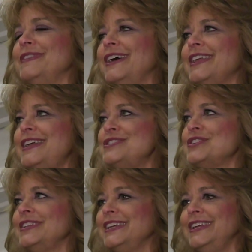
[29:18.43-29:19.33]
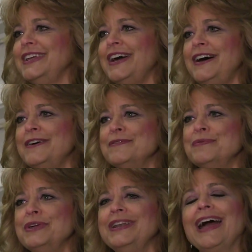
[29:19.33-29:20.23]
Occasionally,
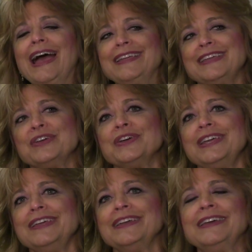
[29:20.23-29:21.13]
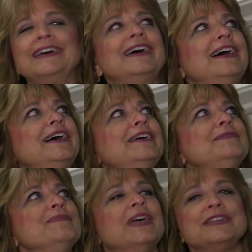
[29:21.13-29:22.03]
when I carry
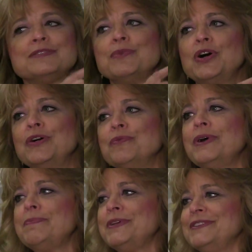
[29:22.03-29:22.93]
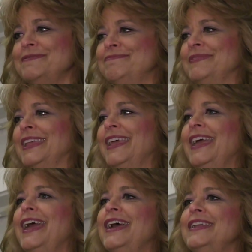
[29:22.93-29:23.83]
a small weapon,
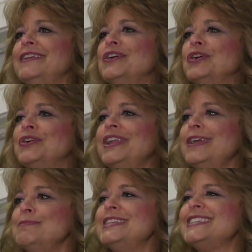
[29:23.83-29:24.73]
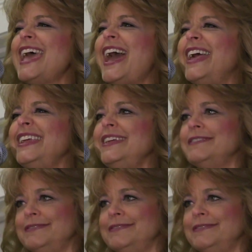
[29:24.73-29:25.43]
and her name is Hattie.